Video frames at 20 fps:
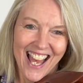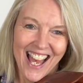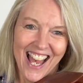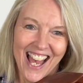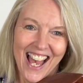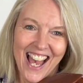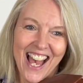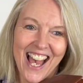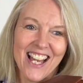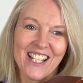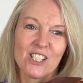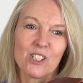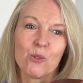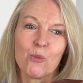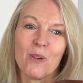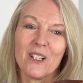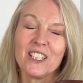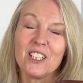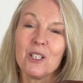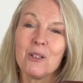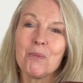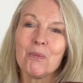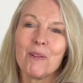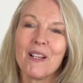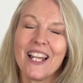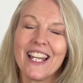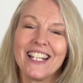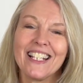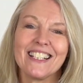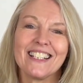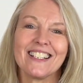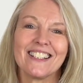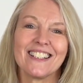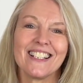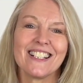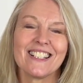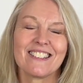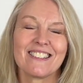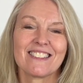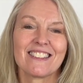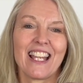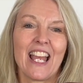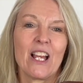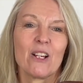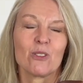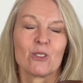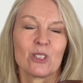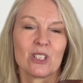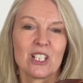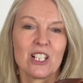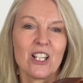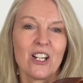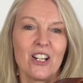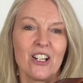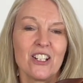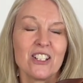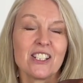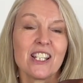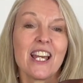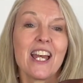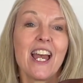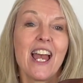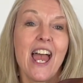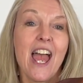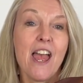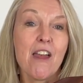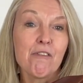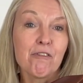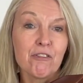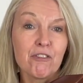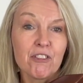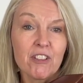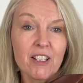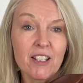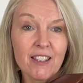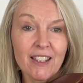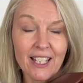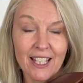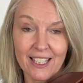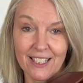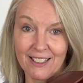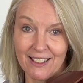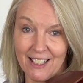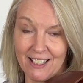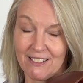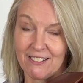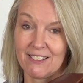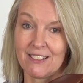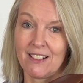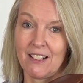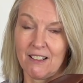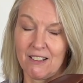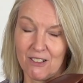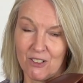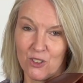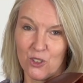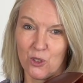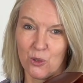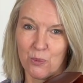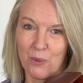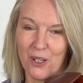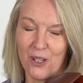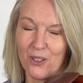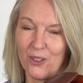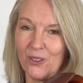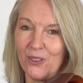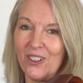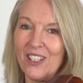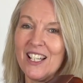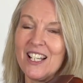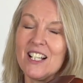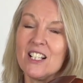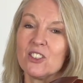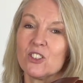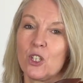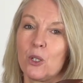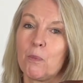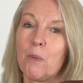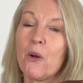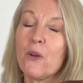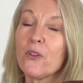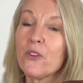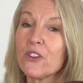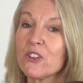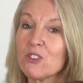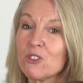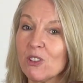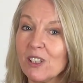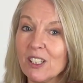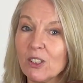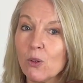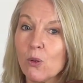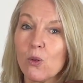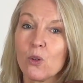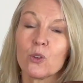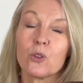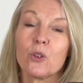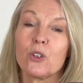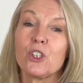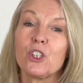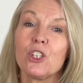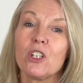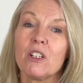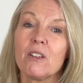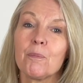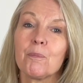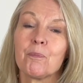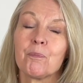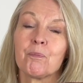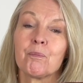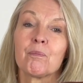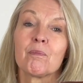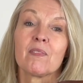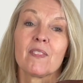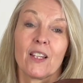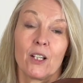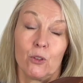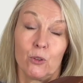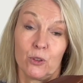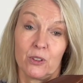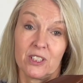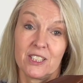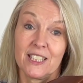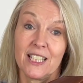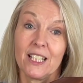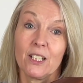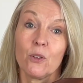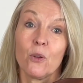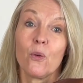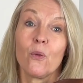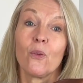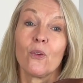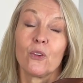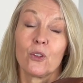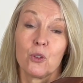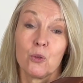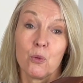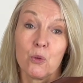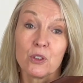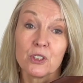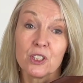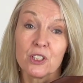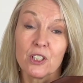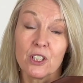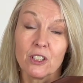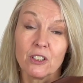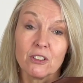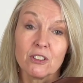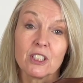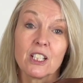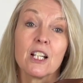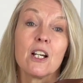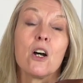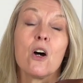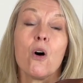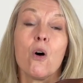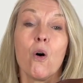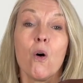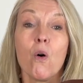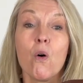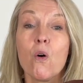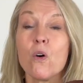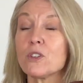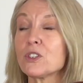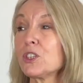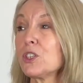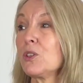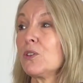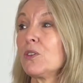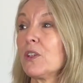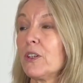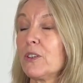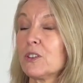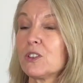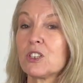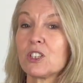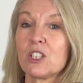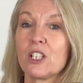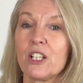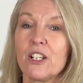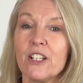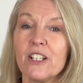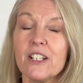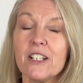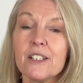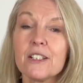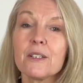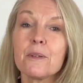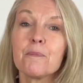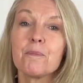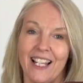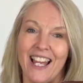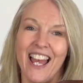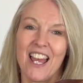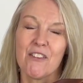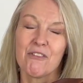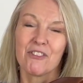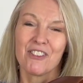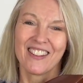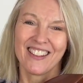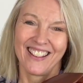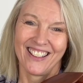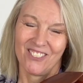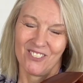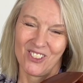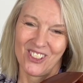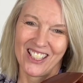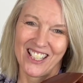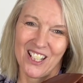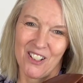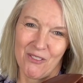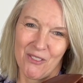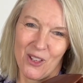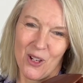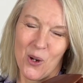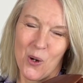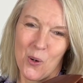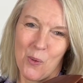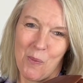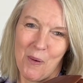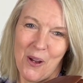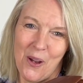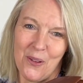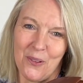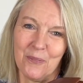and when you play this scale slurred, everything gets the whole bow. So both a single crotchet or a single quarter note or 2 notes slurred, everything will have the whole bow.